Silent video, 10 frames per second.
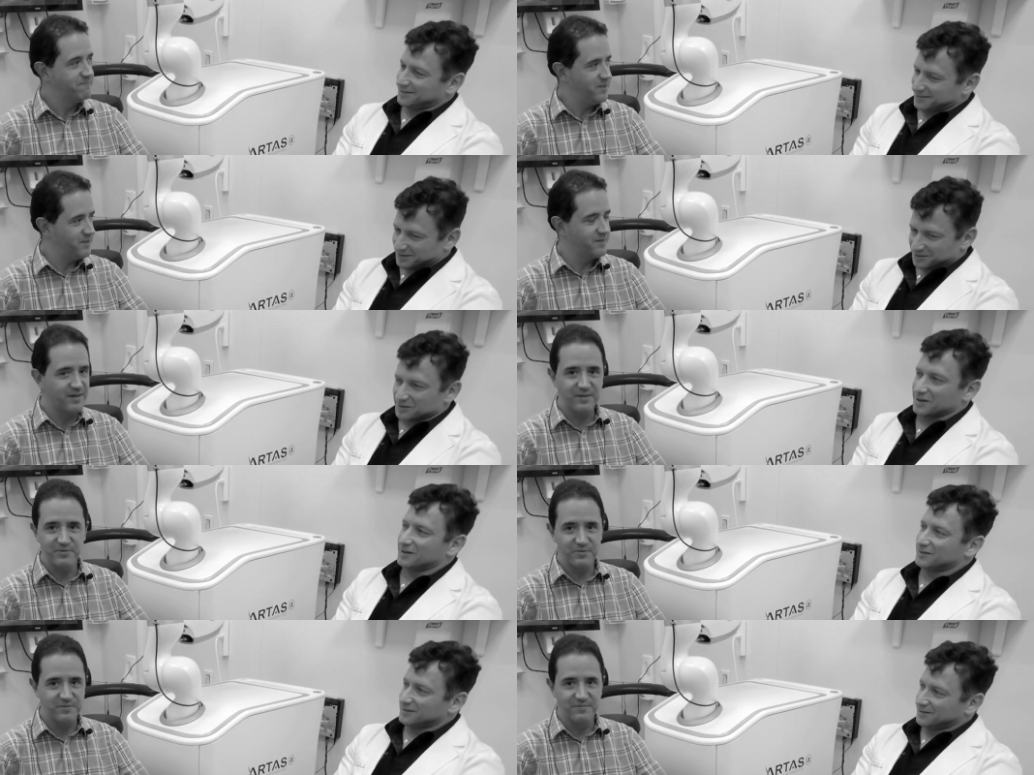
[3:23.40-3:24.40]
Speaker 1: Yeah,
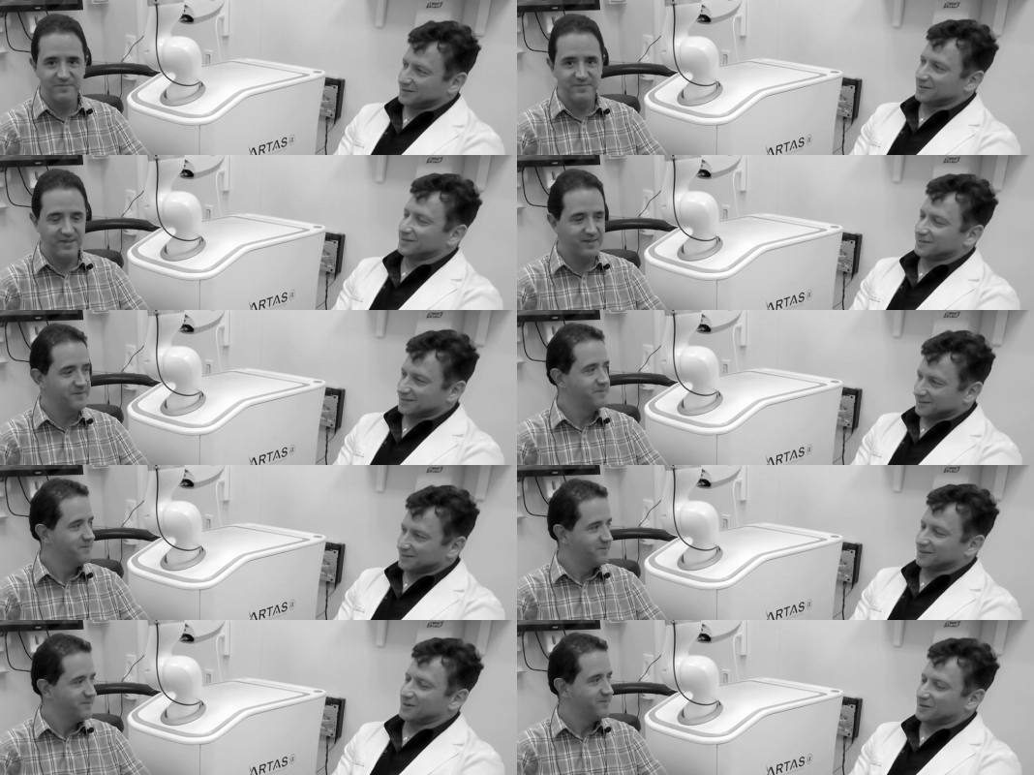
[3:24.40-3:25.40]
I'll do. Yeah.
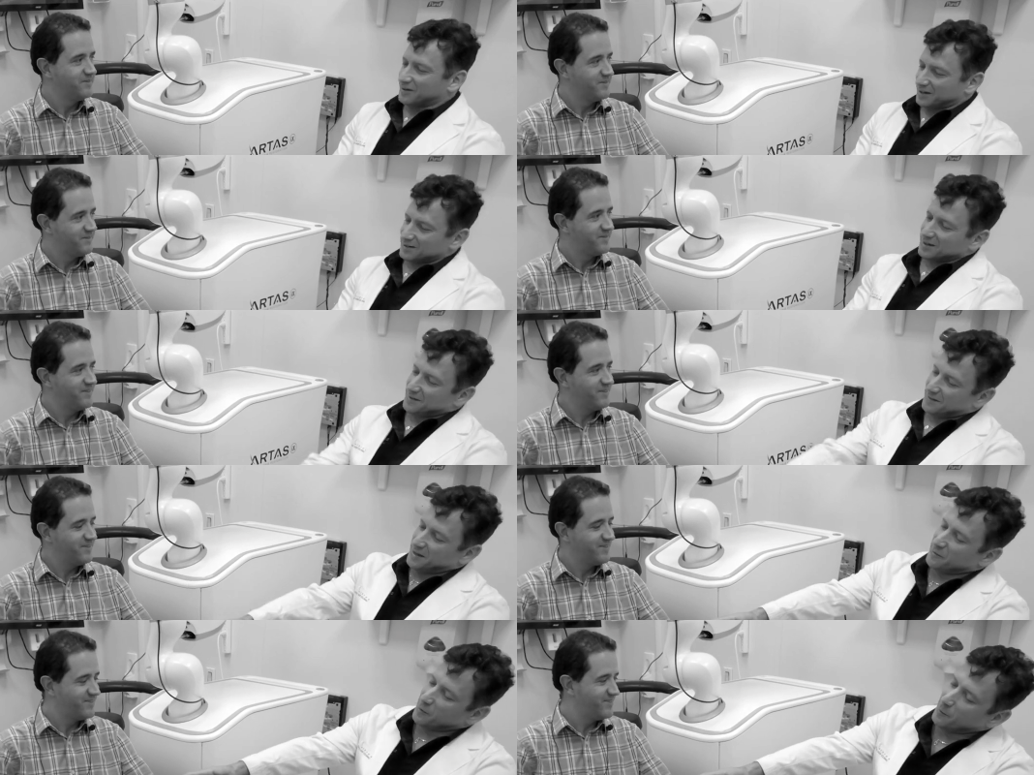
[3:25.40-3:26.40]
All right. Yeah.
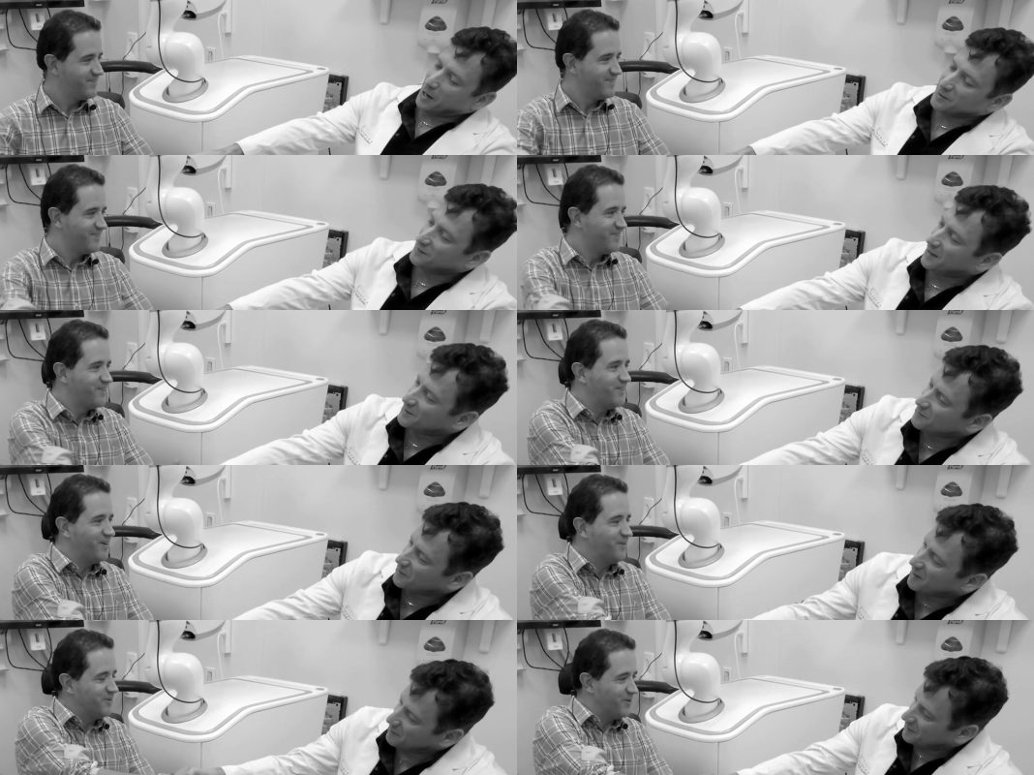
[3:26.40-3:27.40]
Thank you very much. Thanks for
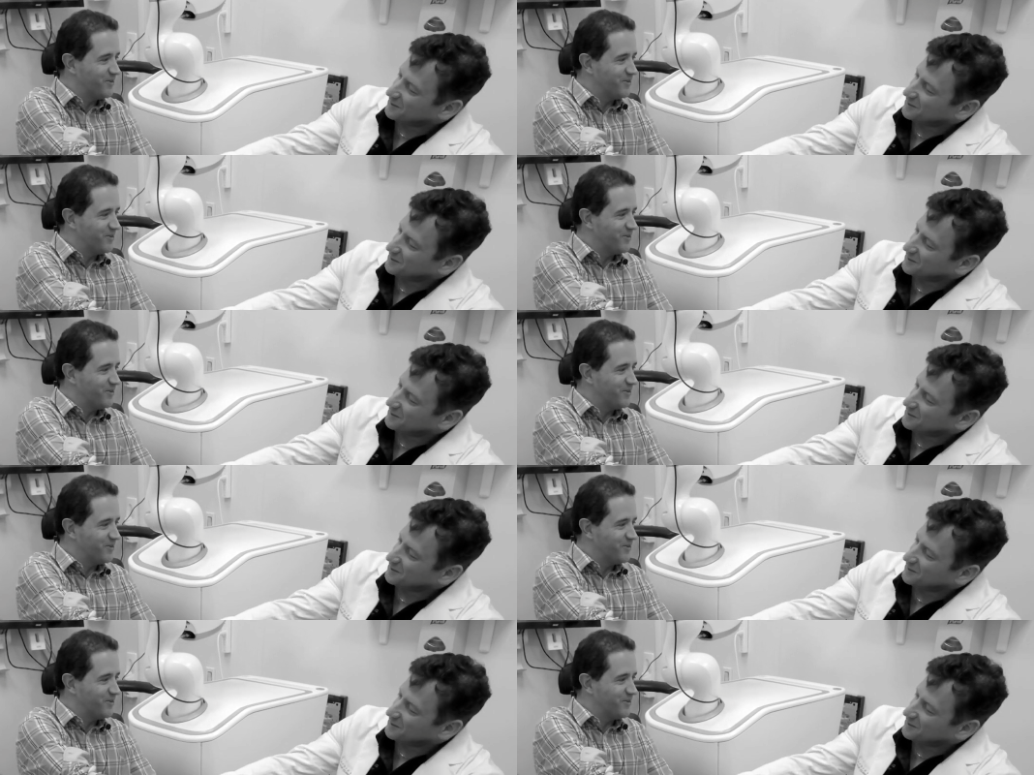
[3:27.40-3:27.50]
coming. Thank you,